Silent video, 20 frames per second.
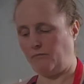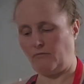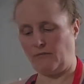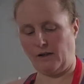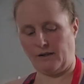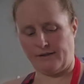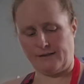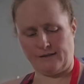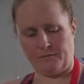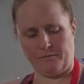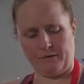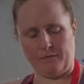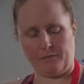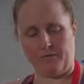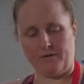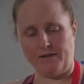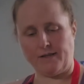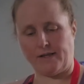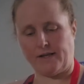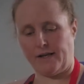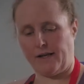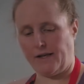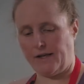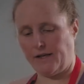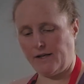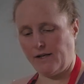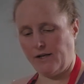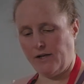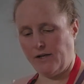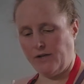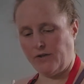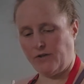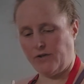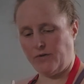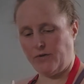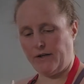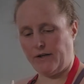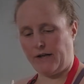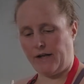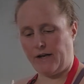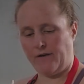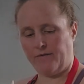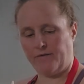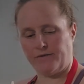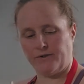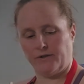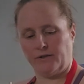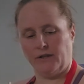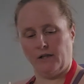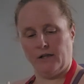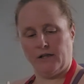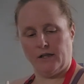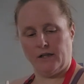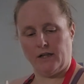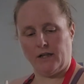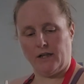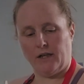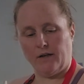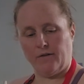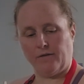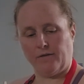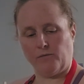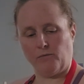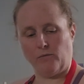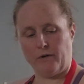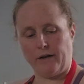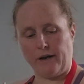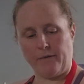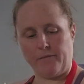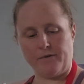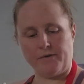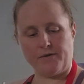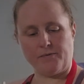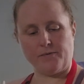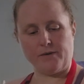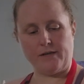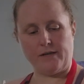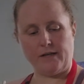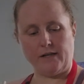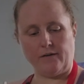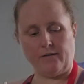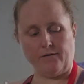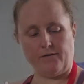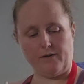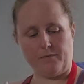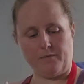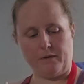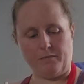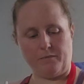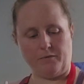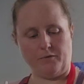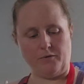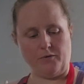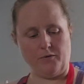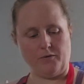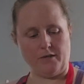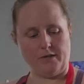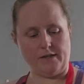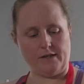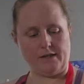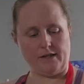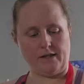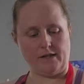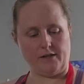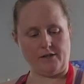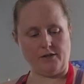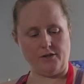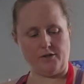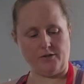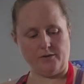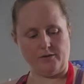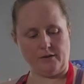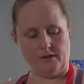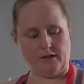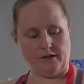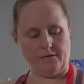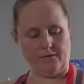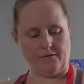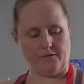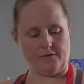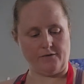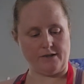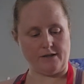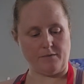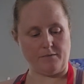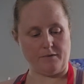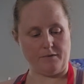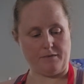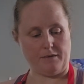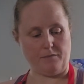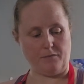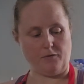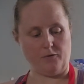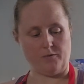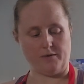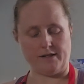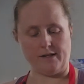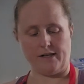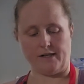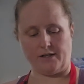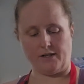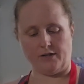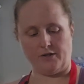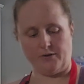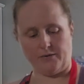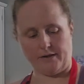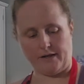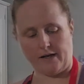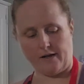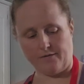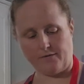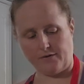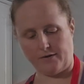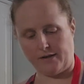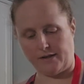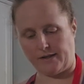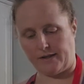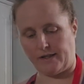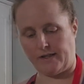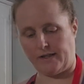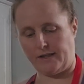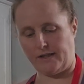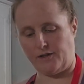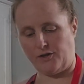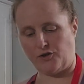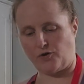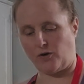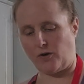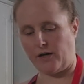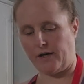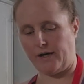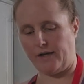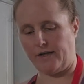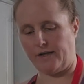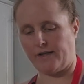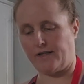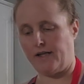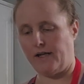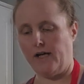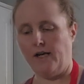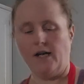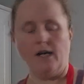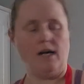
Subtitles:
Some people say do it after. From what I was reading, for the people who are saying to do, for some of the people who were saying to do it after, that they did try it